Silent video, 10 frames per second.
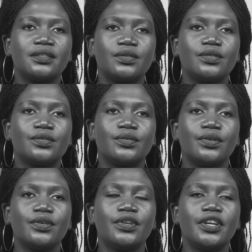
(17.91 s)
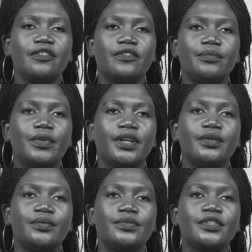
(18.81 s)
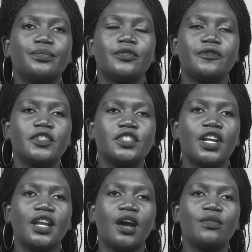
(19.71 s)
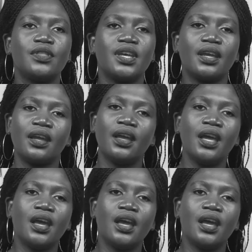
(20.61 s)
because not everybody who is a professional out there